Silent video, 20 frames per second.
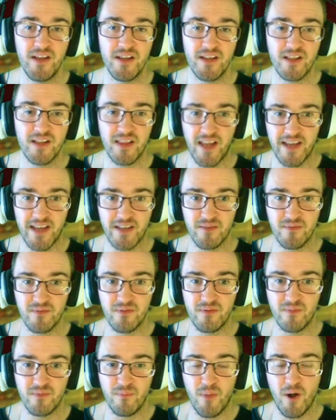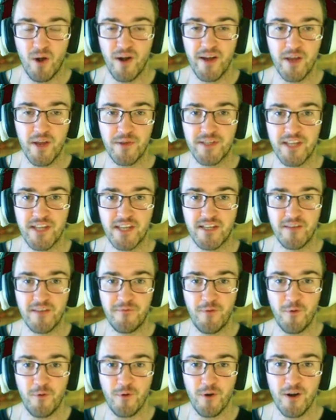like Mario
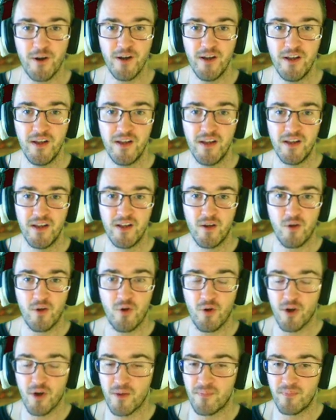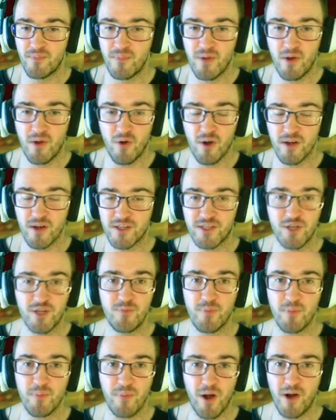64 or or
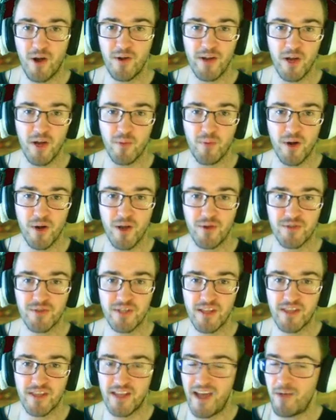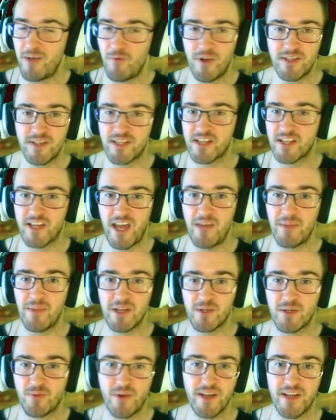Super Mario Bros, that wasn't
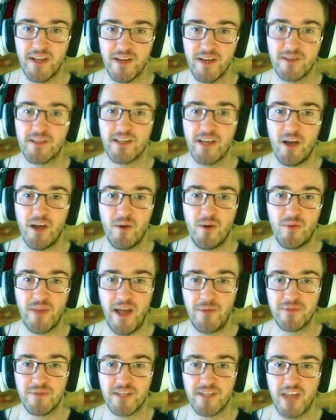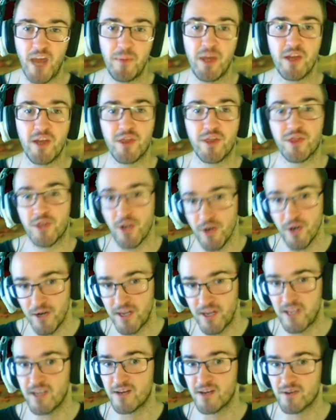gaming 20 years ago. That was gaming
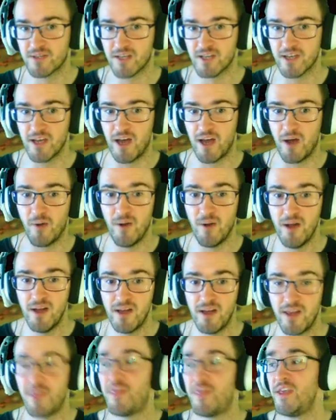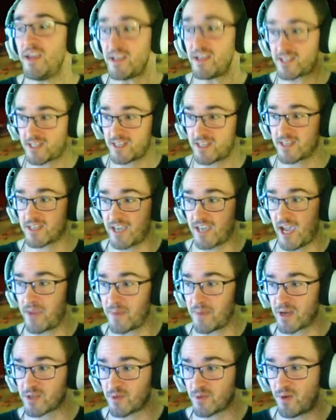30 years ago. This is
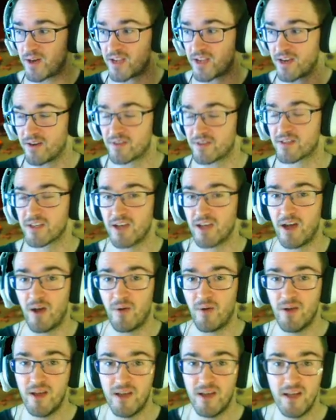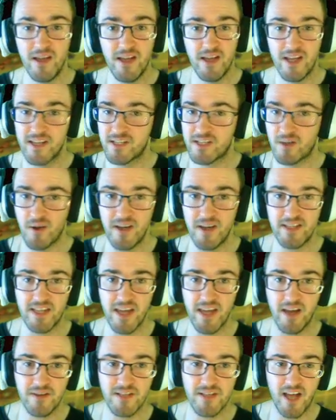gaming 20 years ago. It's
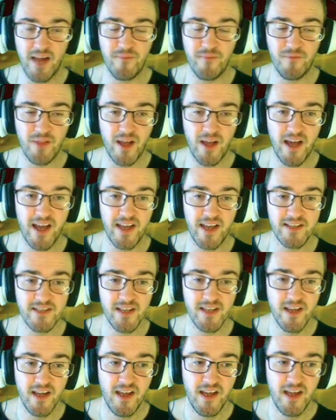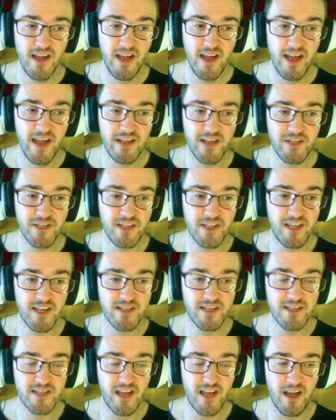crazy how time flies and just
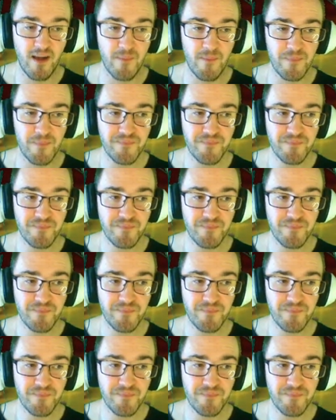gets um,